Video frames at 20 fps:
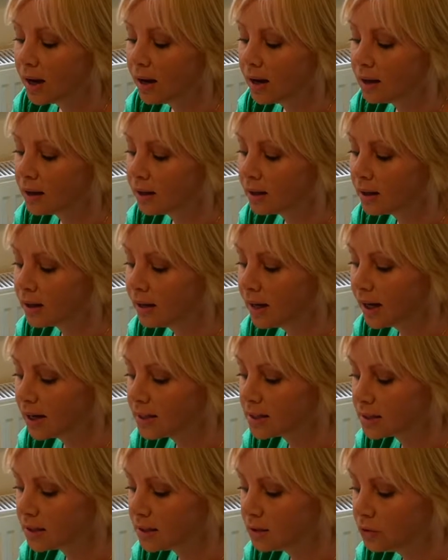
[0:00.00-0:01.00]
And I
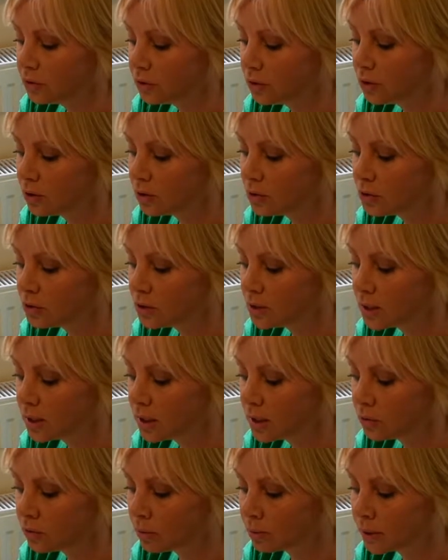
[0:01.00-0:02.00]
guess if you're going to see
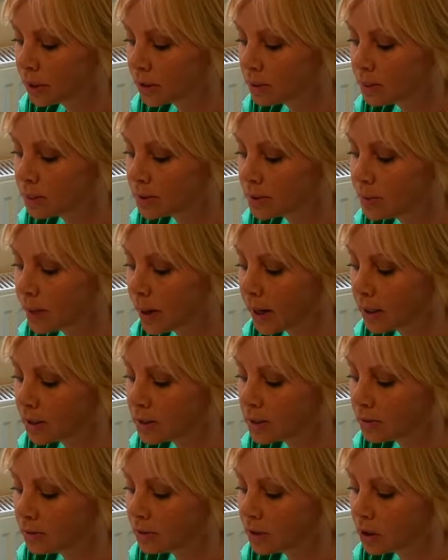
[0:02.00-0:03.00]
it from that
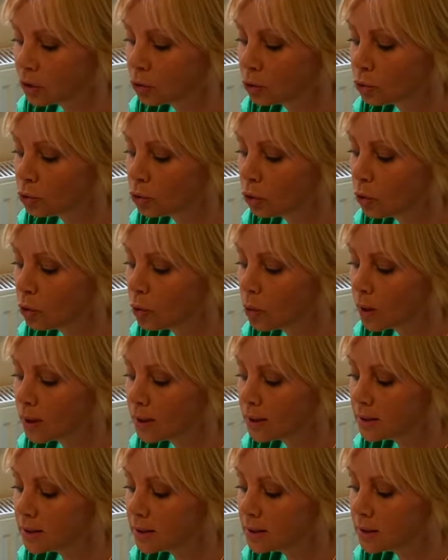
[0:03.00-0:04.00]
perspective, that not
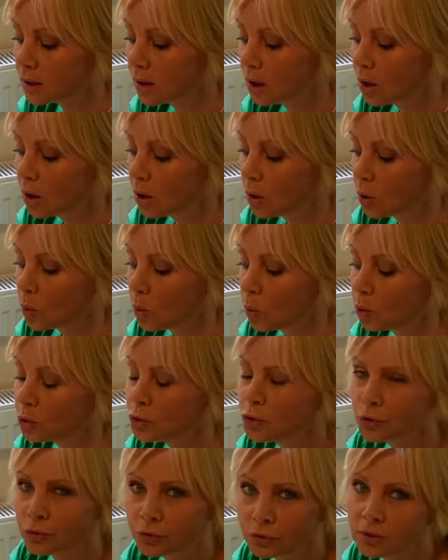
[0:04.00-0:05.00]
always
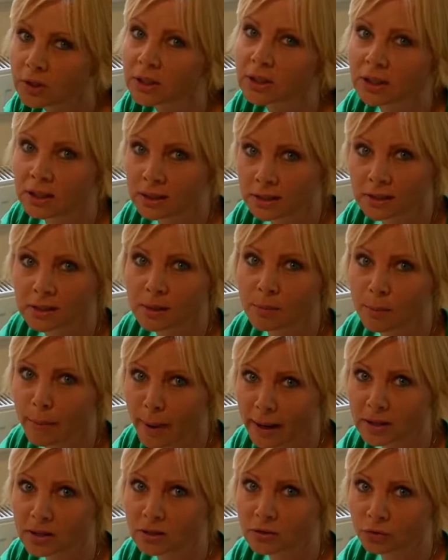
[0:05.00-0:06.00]
what you think is the
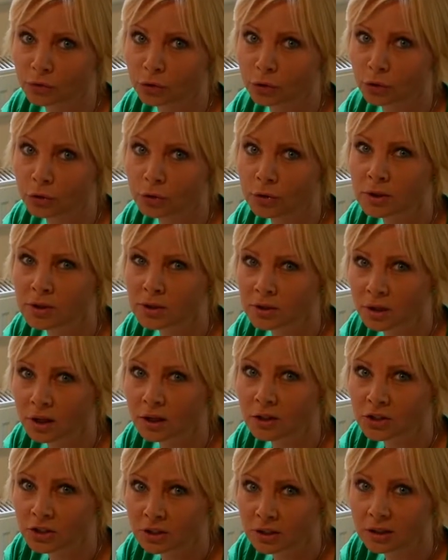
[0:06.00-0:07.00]
best for you is
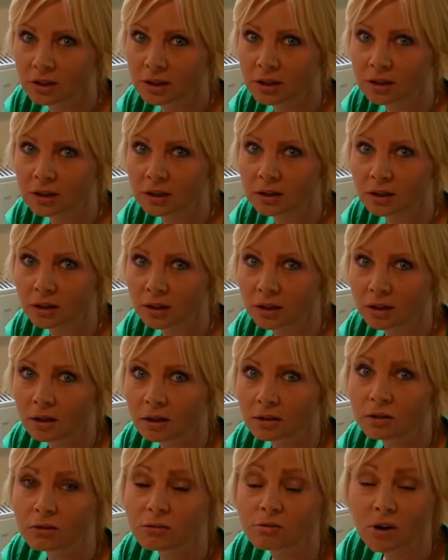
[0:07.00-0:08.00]
actually
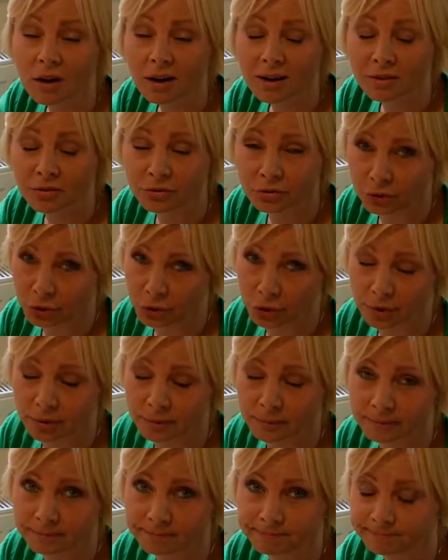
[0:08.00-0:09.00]
the right for you.